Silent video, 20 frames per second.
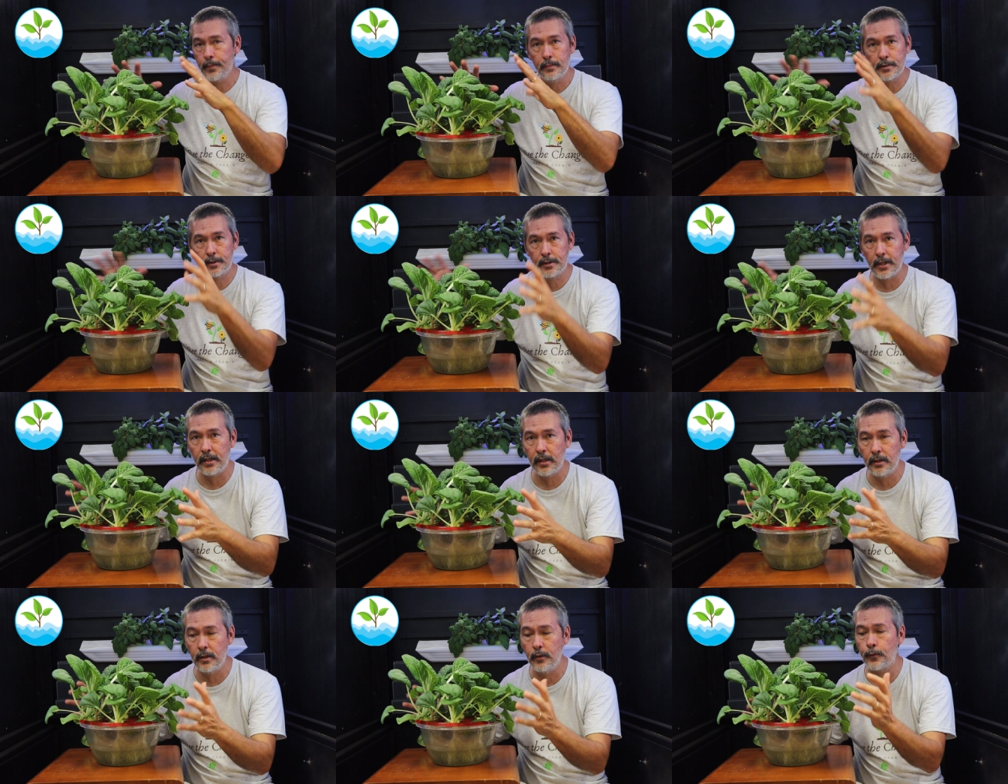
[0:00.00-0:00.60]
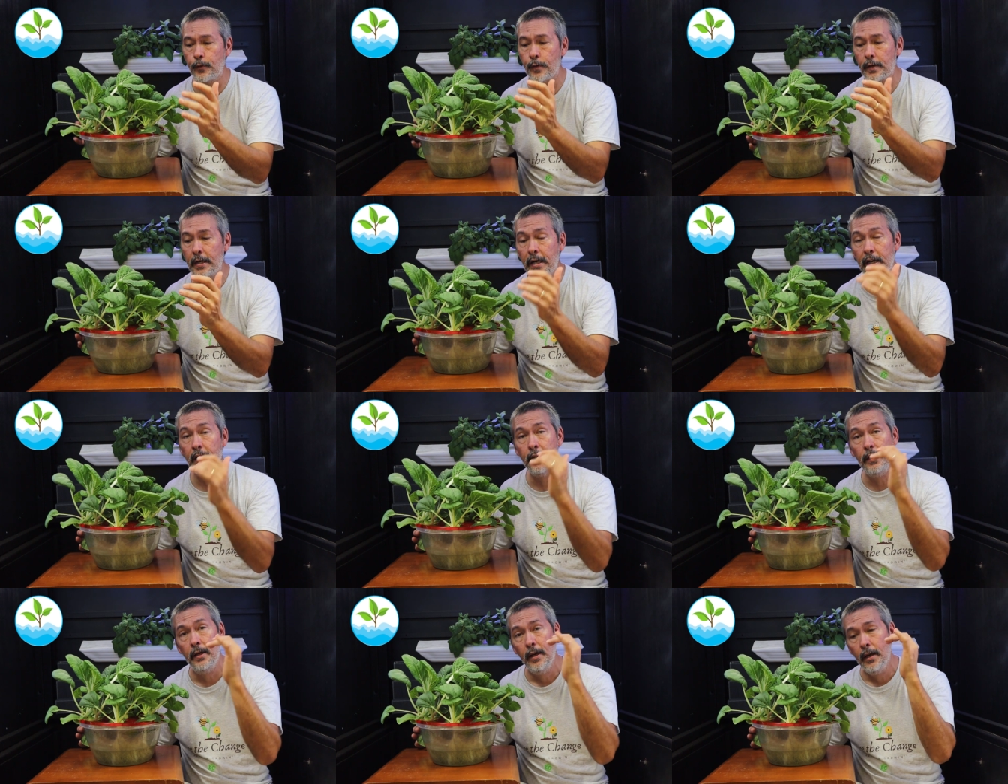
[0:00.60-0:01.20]
set it and
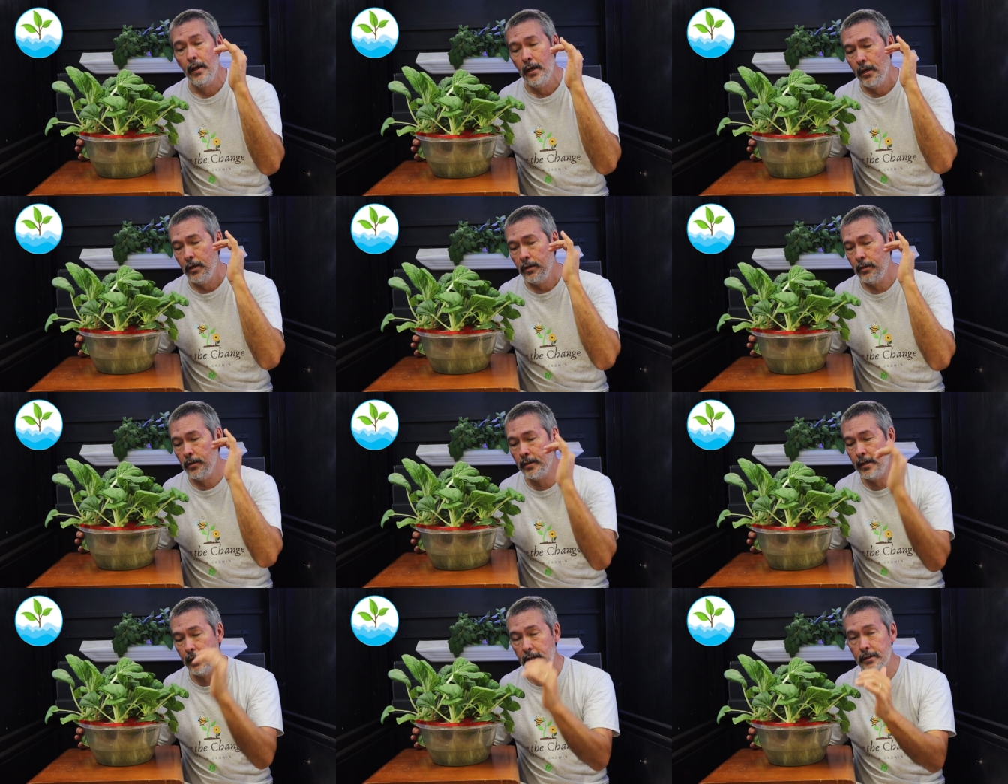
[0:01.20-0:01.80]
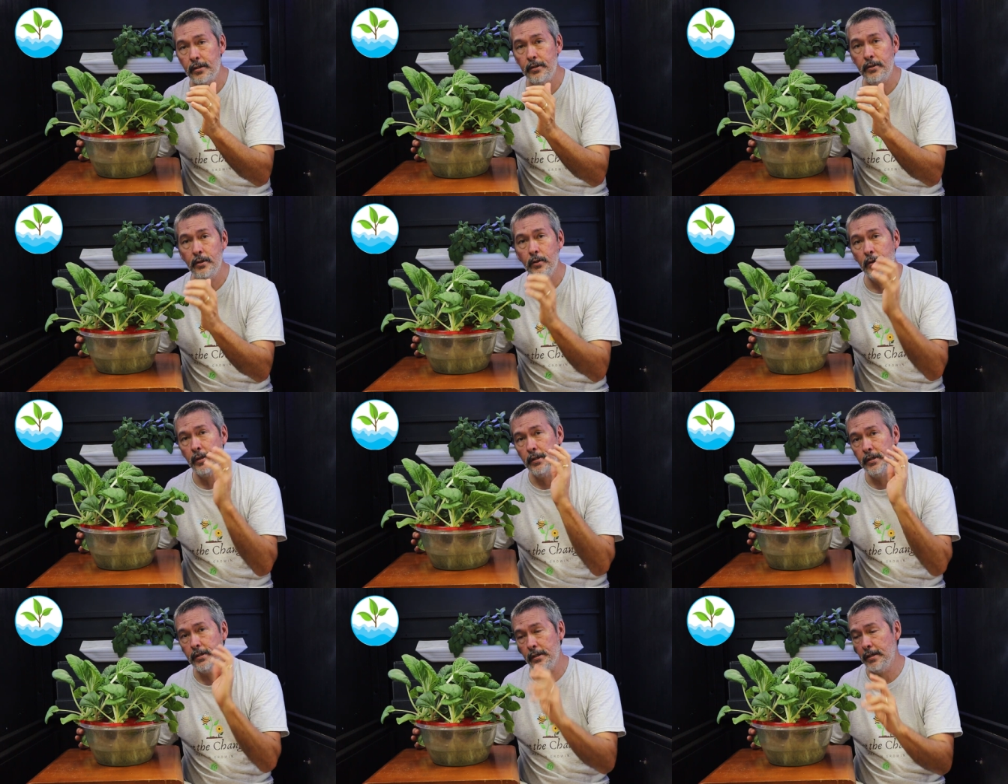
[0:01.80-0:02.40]
forget it you get to
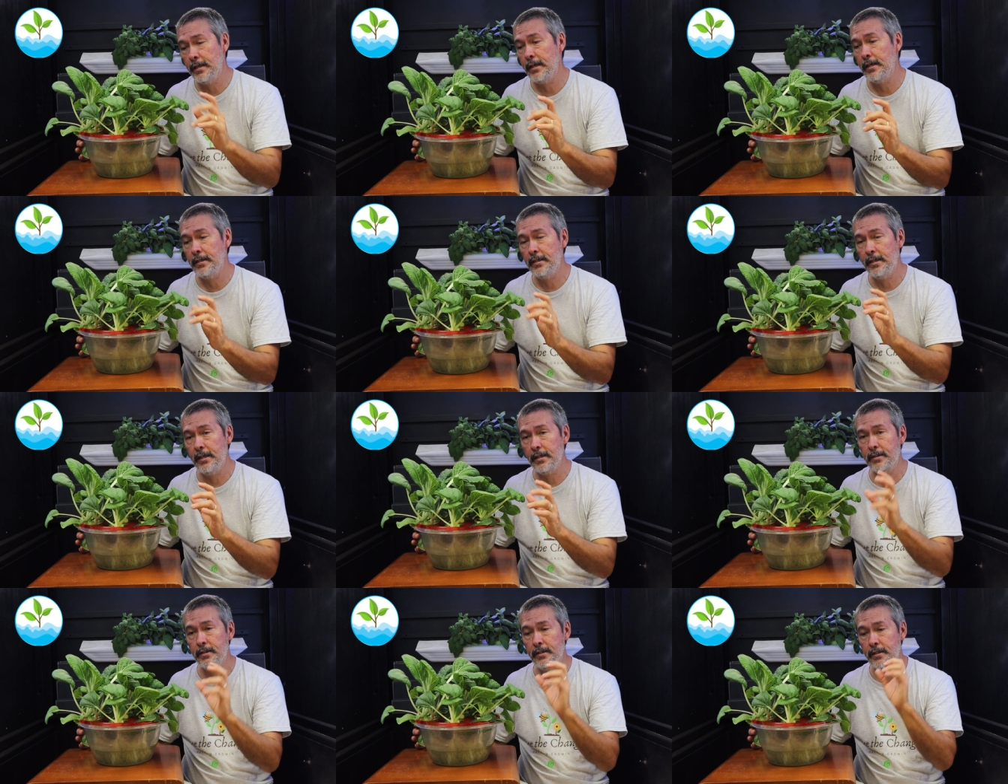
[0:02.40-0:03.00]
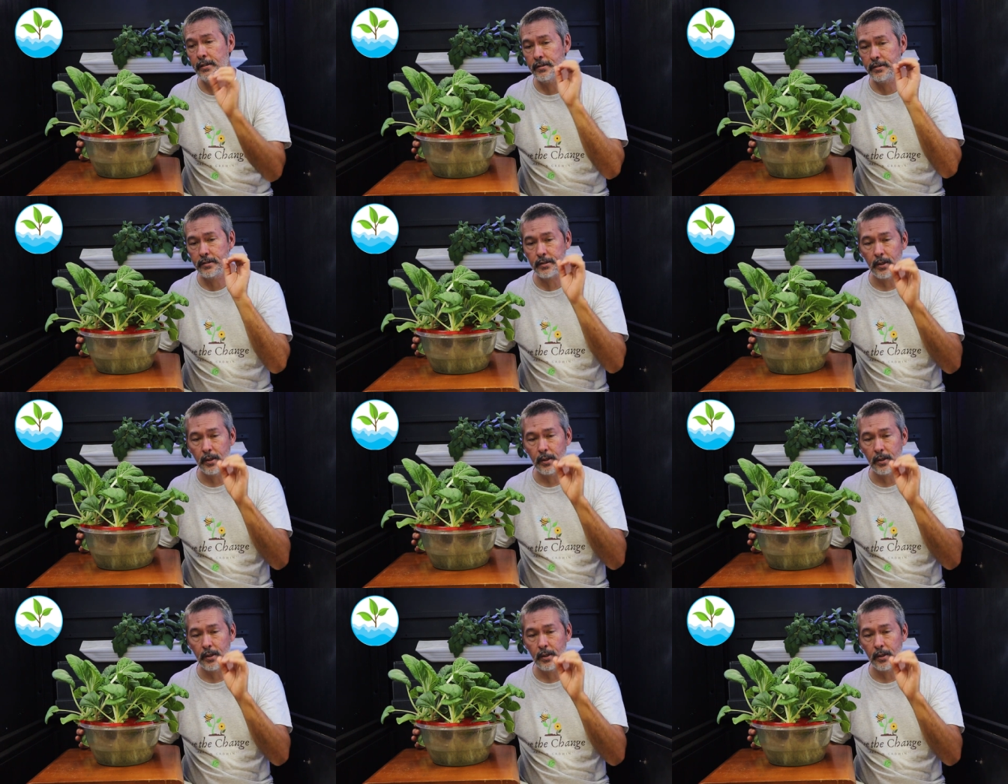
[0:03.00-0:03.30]
doing it, you get addicted.